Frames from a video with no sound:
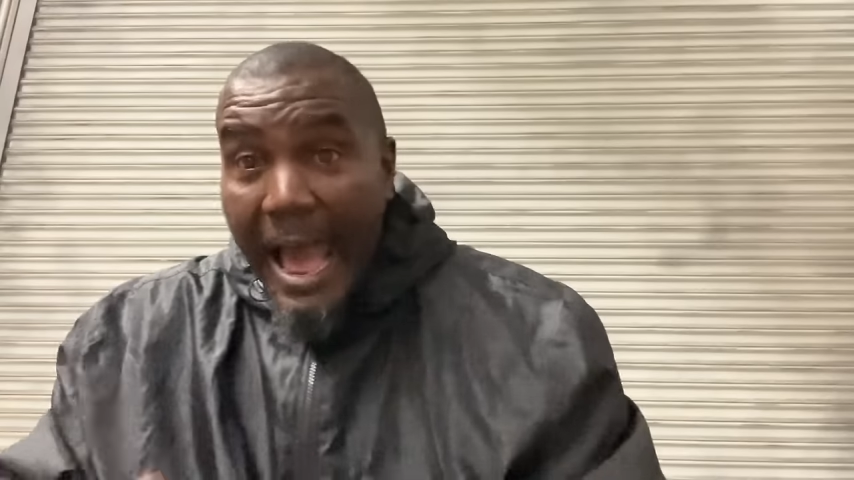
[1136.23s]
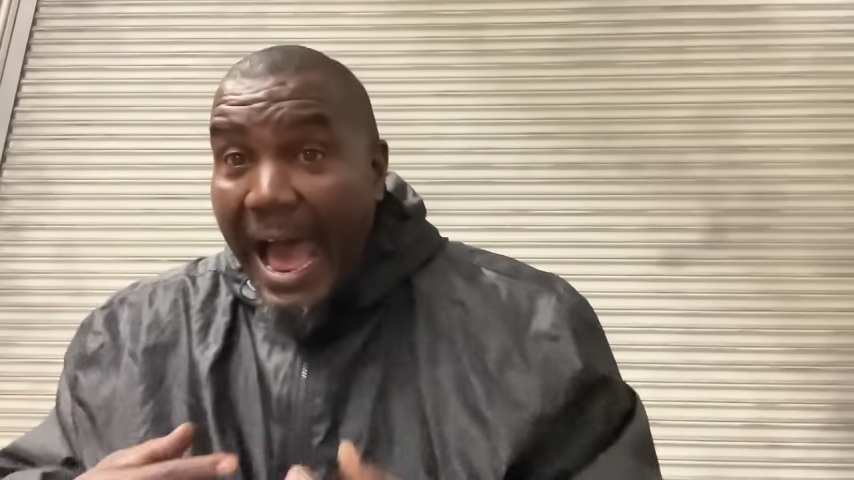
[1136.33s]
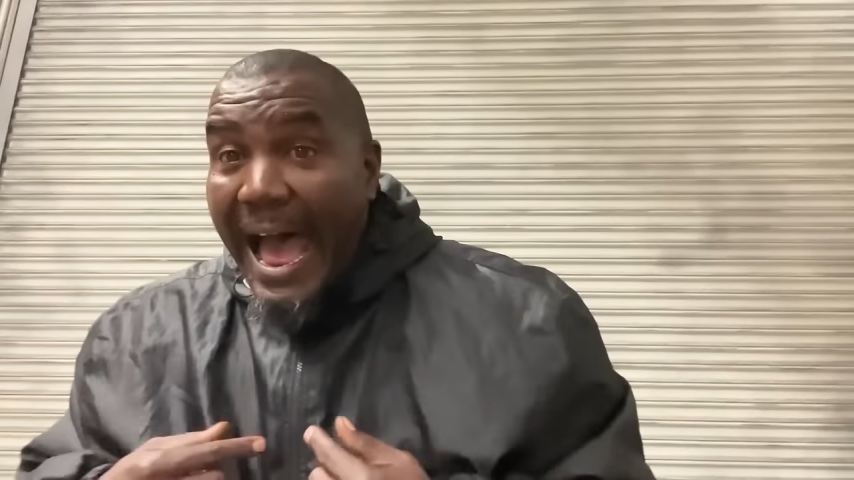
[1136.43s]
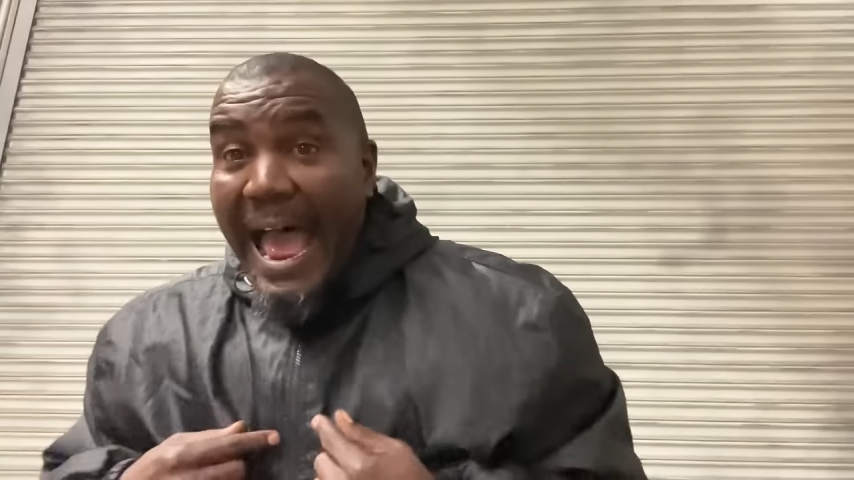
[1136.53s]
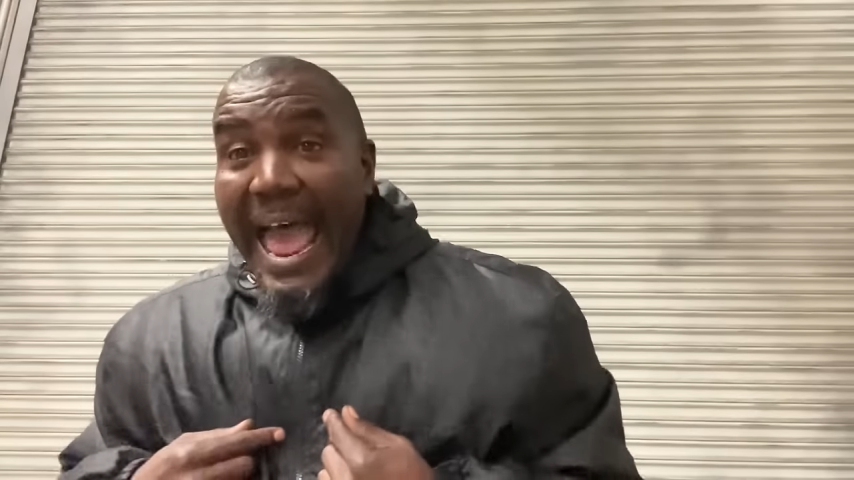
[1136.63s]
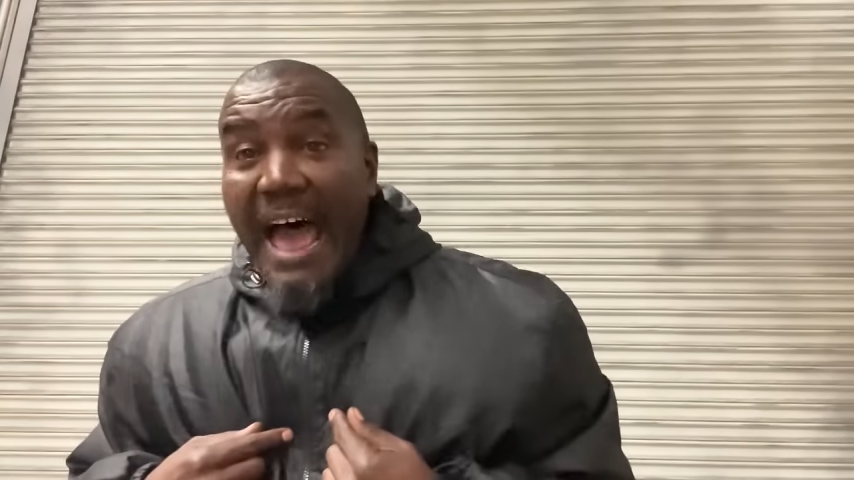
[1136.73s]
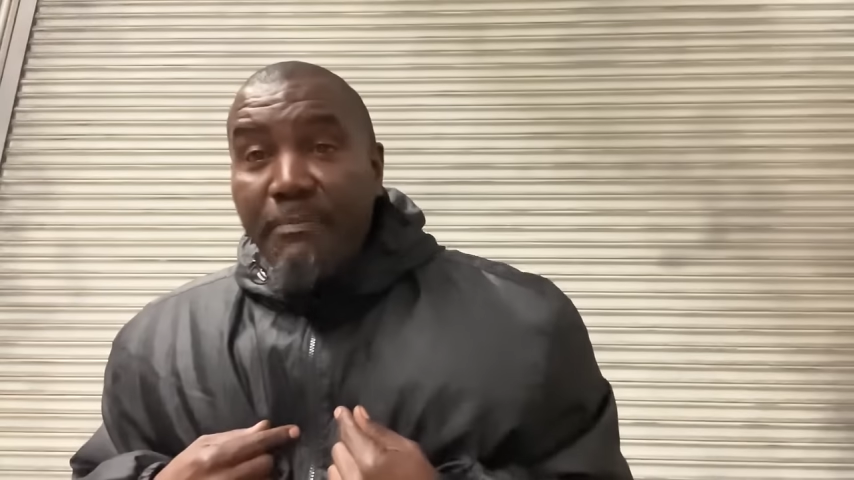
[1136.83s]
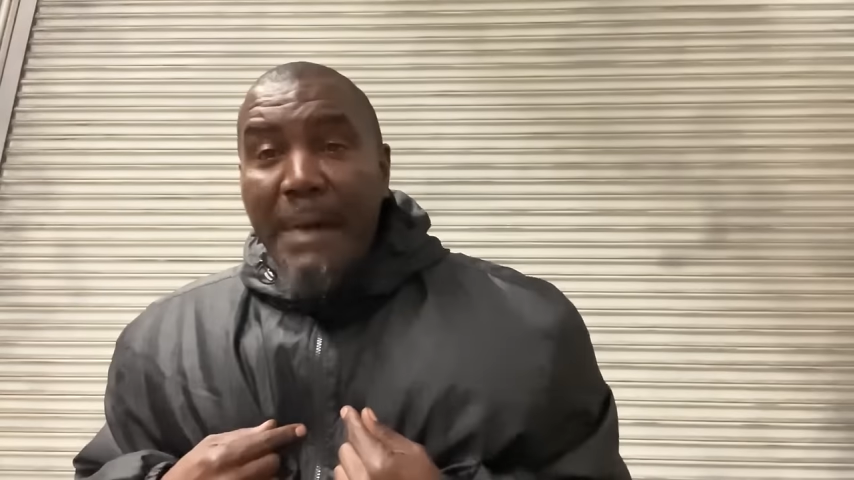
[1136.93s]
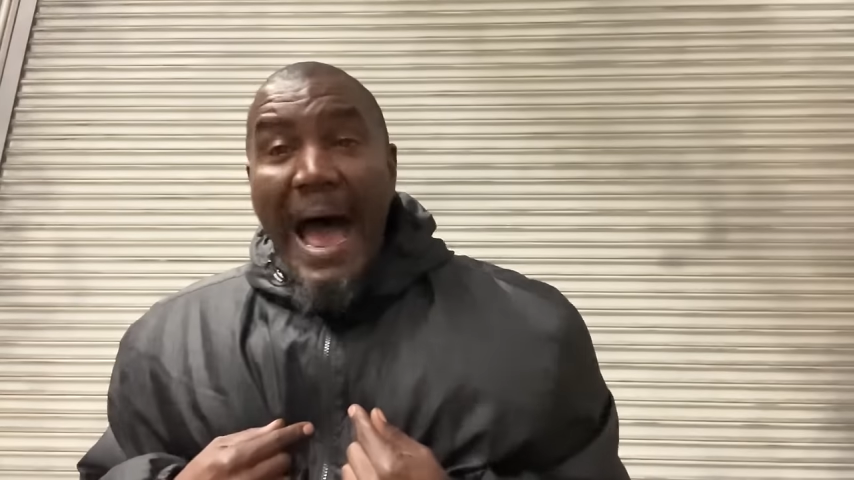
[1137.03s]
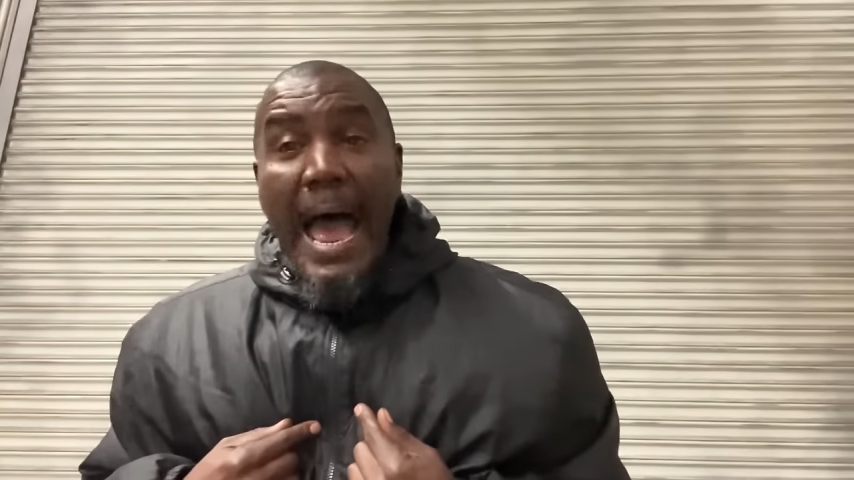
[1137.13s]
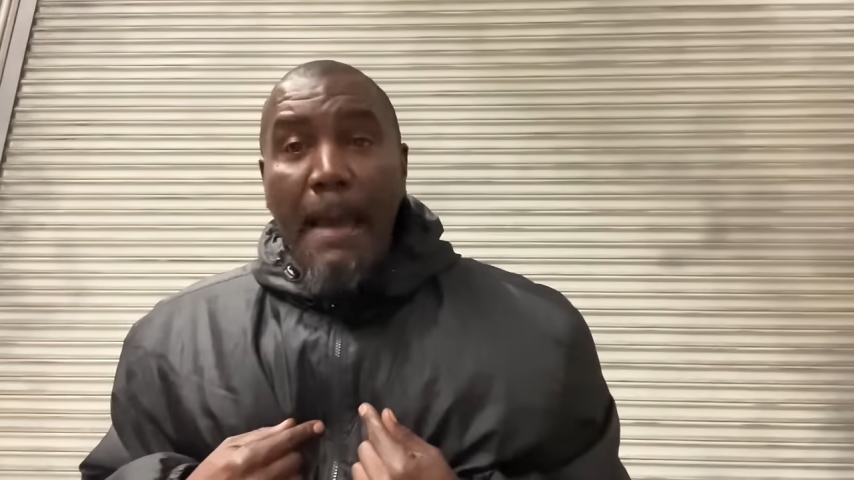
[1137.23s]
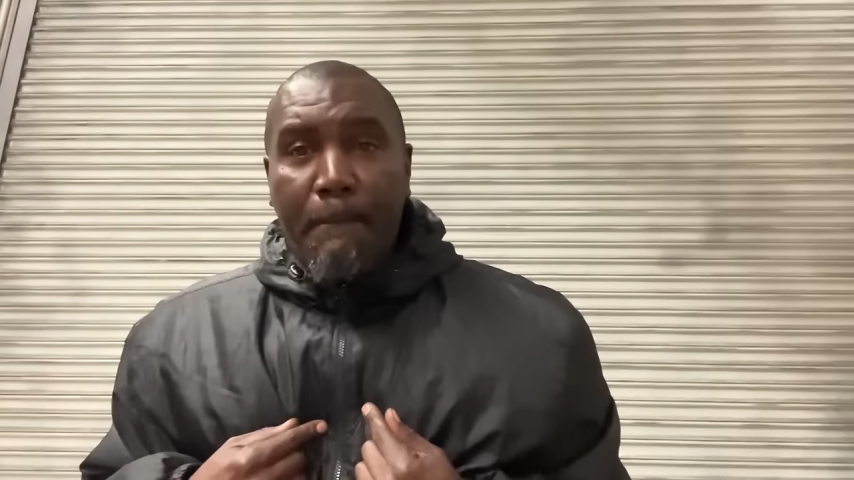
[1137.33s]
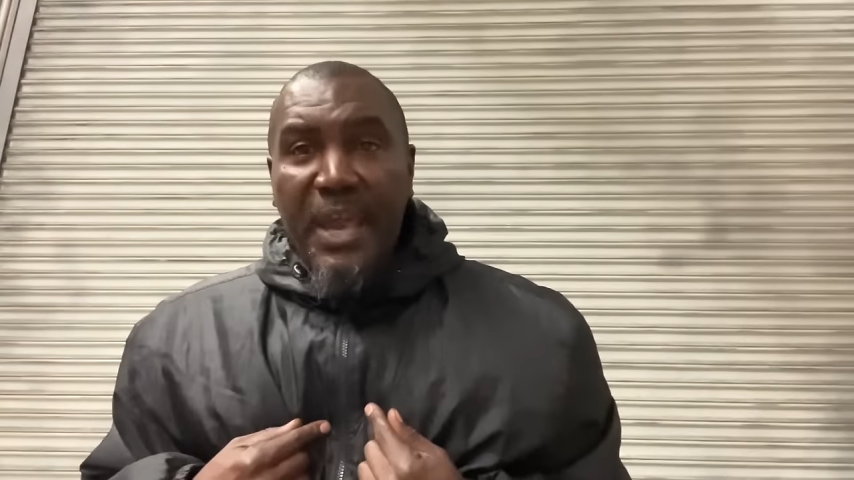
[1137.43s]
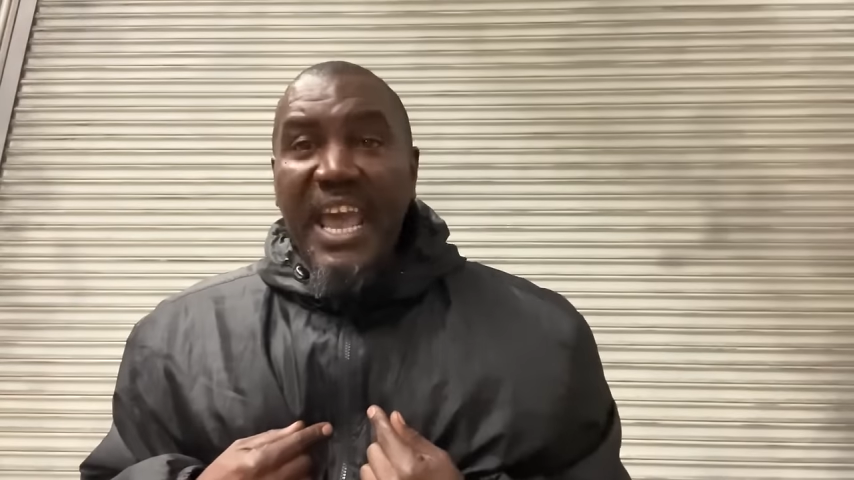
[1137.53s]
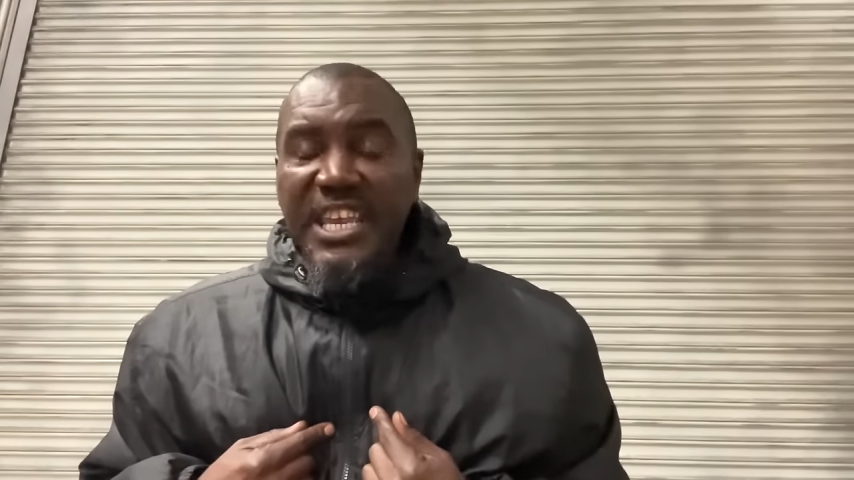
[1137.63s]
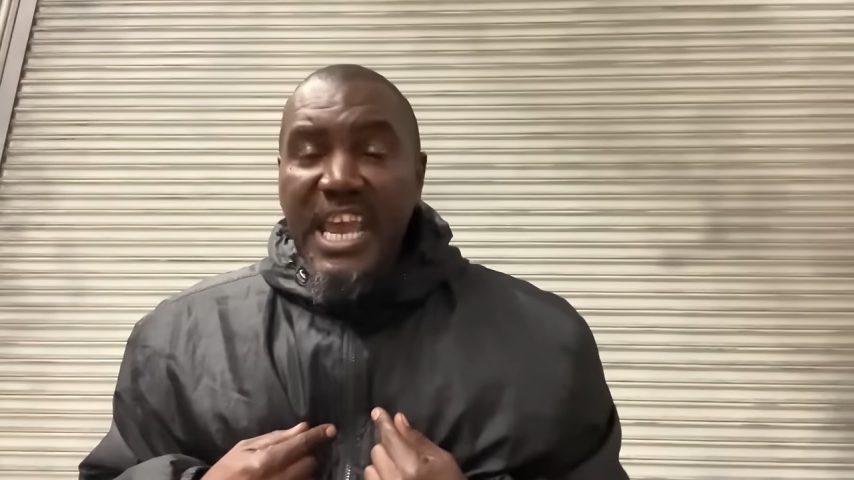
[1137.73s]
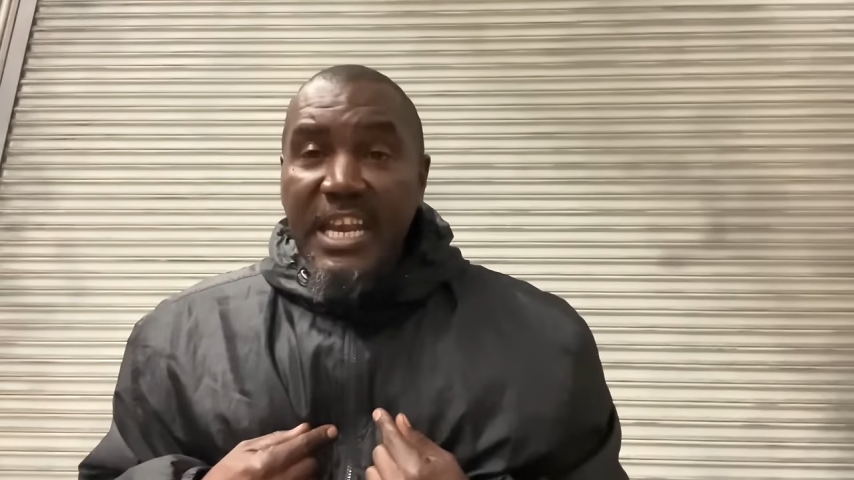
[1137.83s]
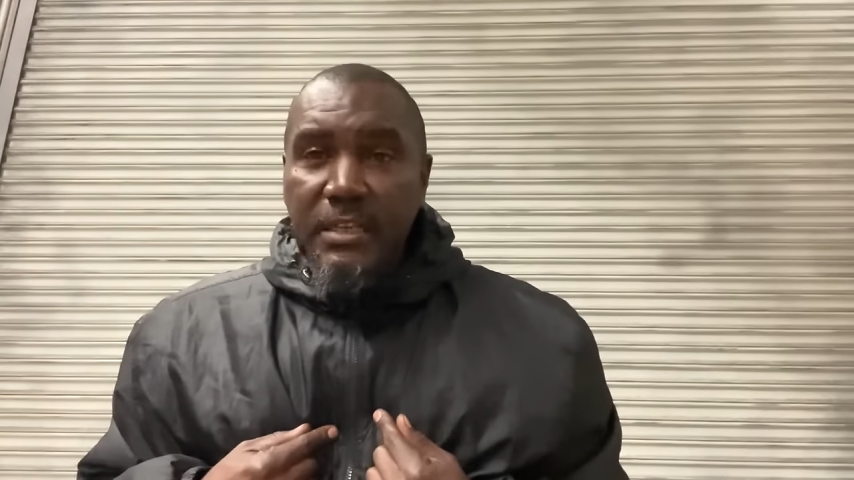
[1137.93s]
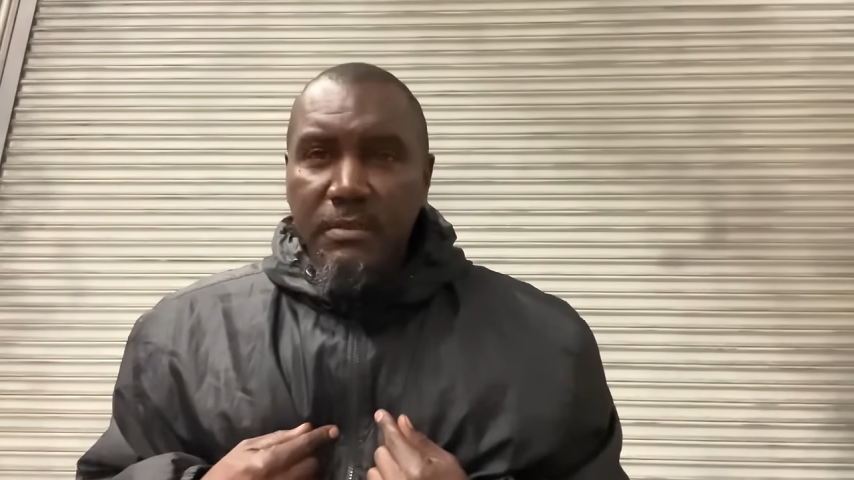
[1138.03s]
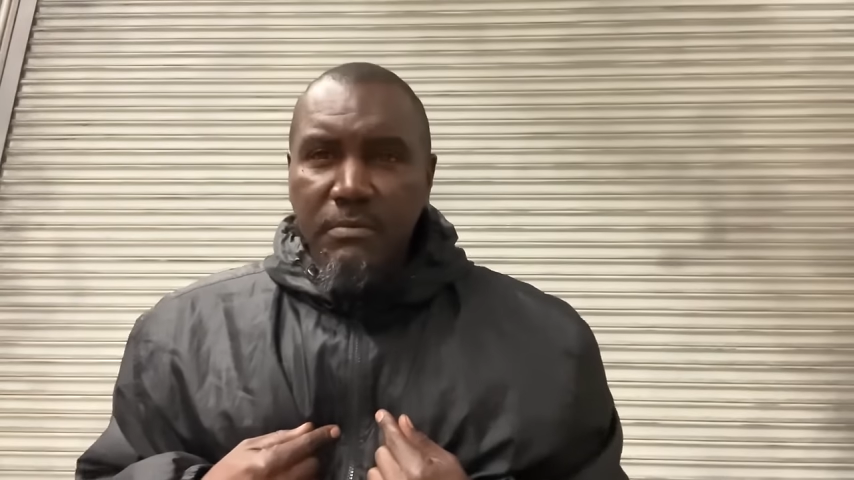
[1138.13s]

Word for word: I have my opinion.